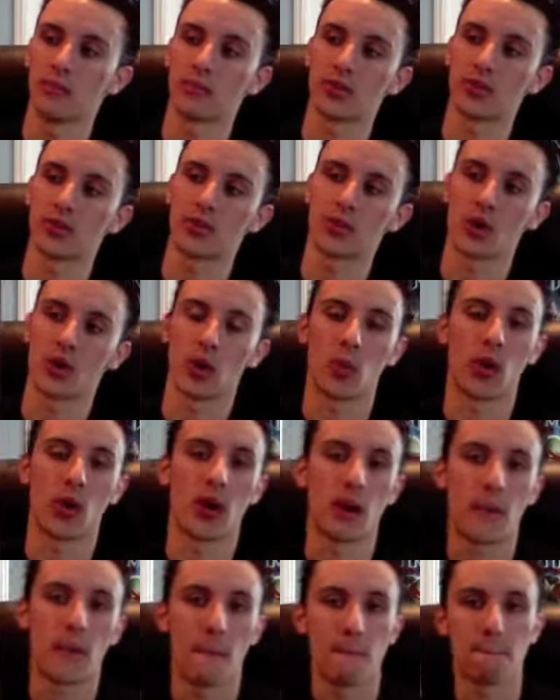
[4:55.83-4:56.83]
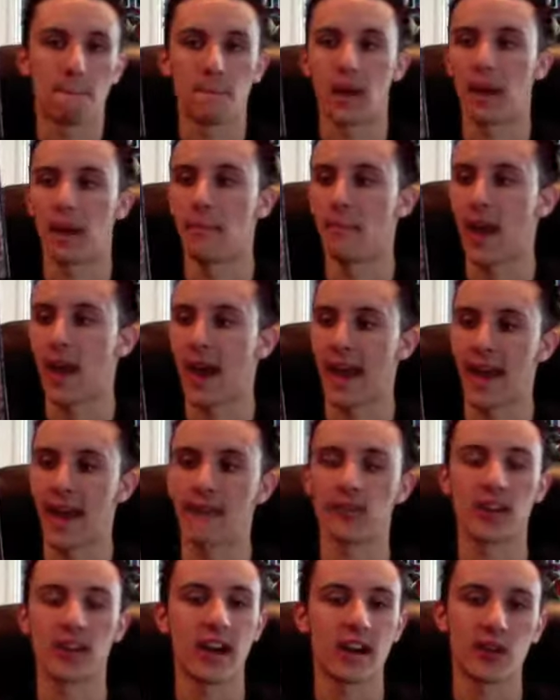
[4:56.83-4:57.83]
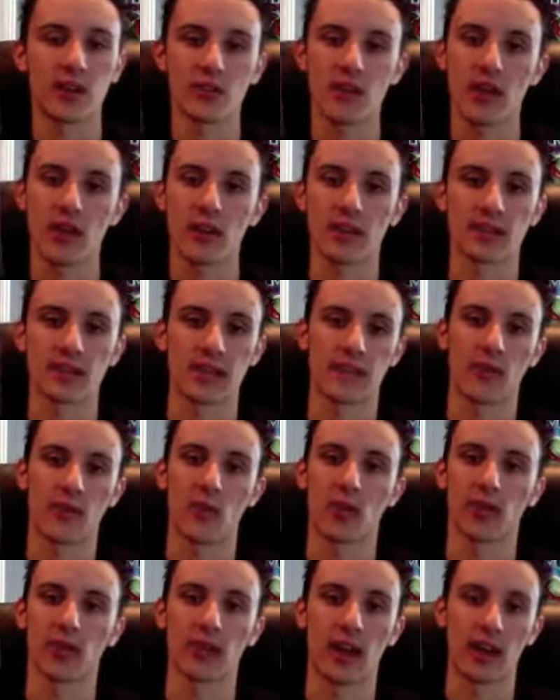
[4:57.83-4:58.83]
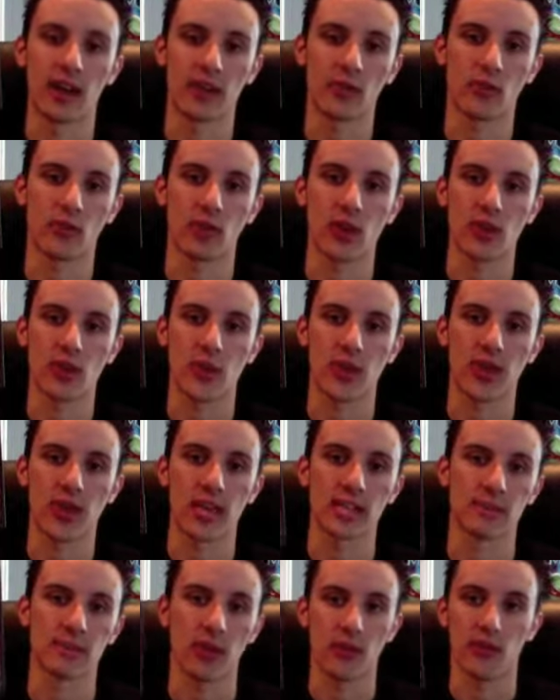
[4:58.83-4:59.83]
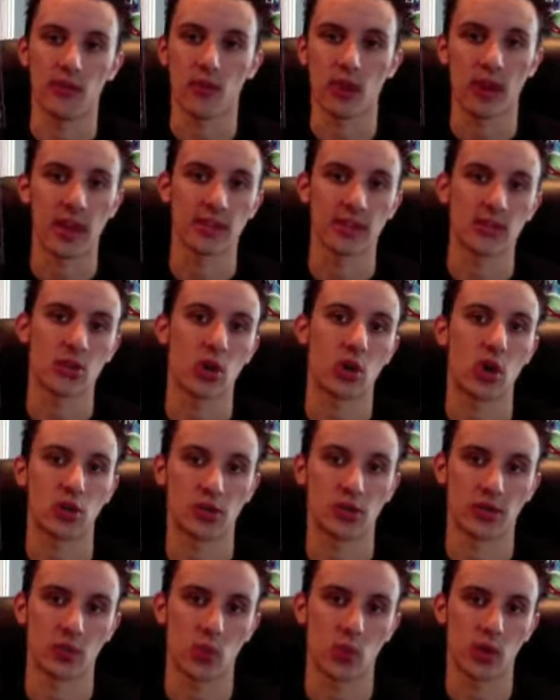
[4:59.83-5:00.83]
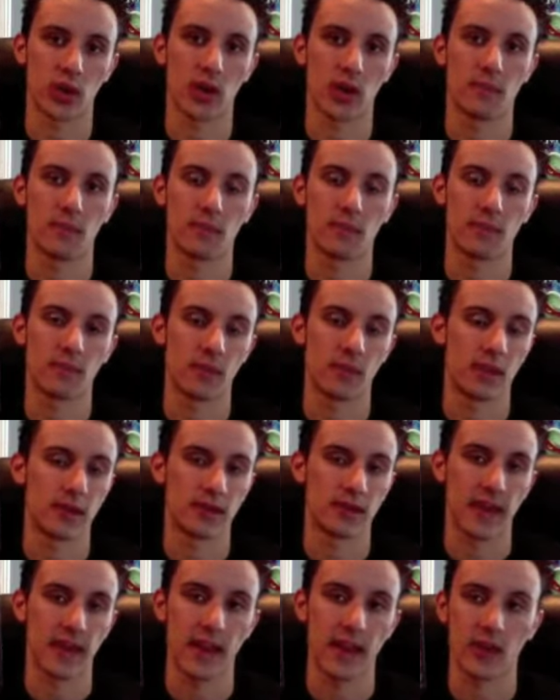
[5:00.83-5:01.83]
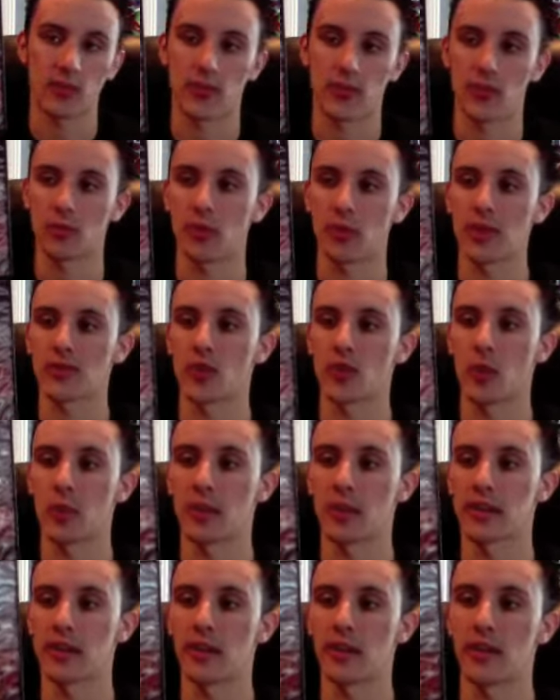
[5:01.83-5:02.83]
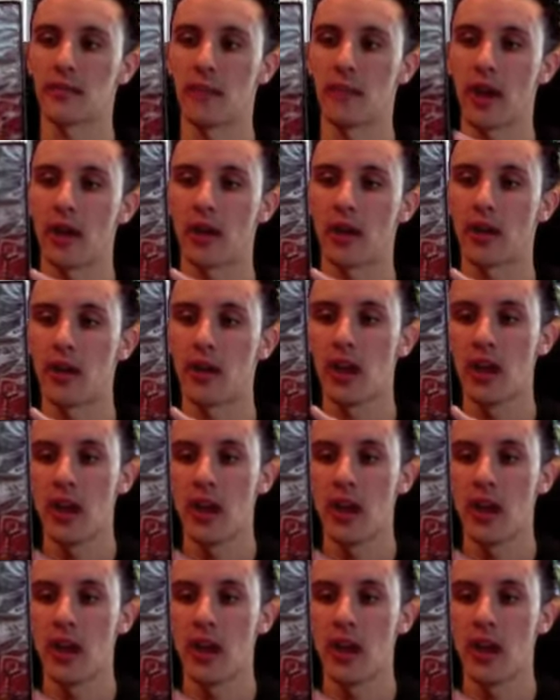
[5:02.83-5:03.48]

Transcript: So, I haven't gotten around to this. I've heard a lot of great things. My friend has talked this one up and down for me, so I'm excited about it.